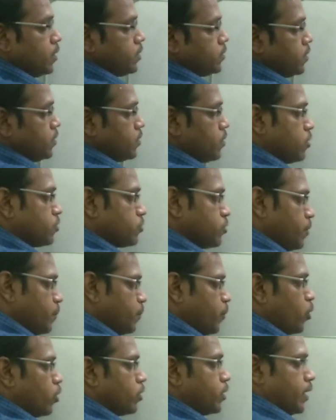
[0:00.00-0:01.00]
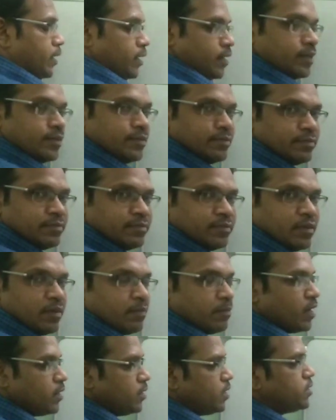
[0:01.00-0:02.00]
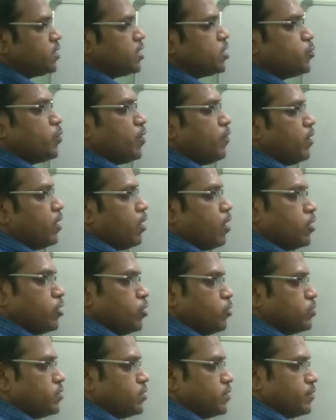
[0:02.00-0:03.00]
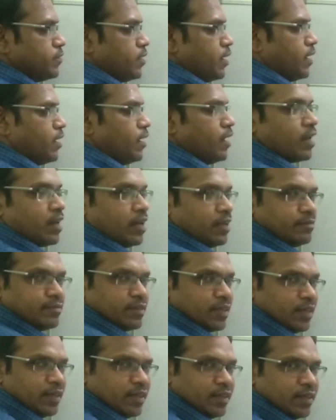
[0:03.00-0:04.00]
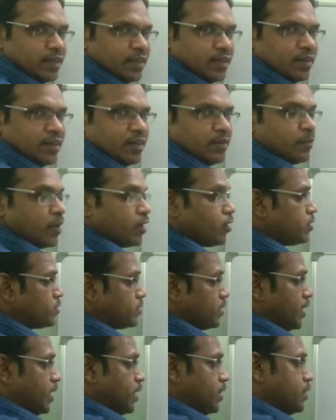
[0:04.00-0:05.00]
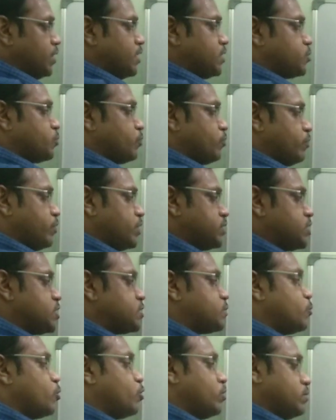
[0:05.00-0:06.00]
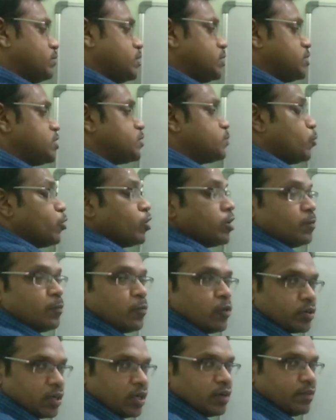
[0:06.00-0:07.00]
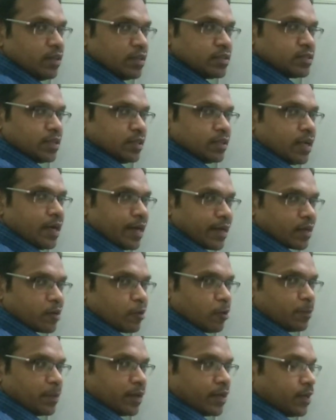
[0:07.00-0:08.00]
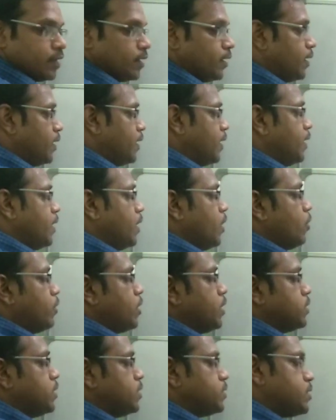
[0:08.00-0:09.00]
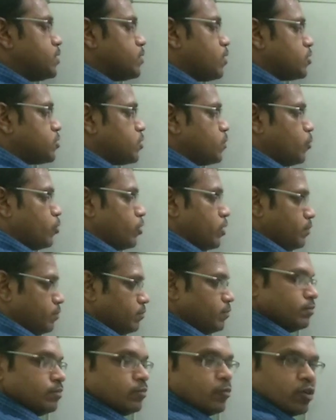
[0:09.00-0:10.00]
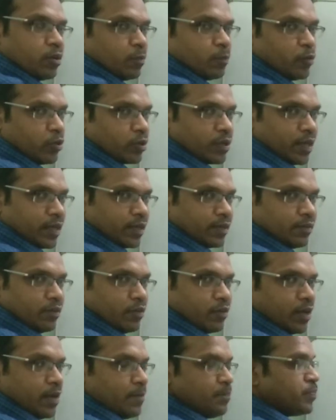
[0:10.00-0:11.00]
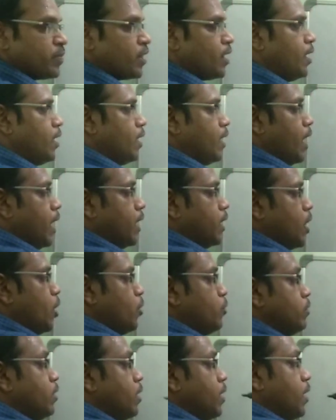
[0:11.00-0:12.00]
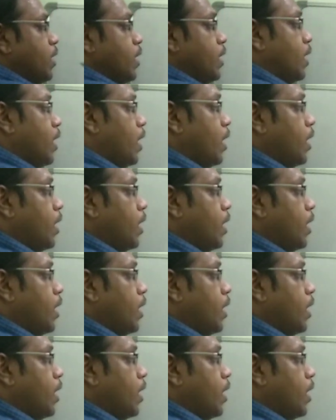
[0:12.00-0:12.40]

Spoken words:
This is also important, but this is we will not use regularly, because in this this is more important, we will see in the later topic. Okay, this is also more important. Okay, and now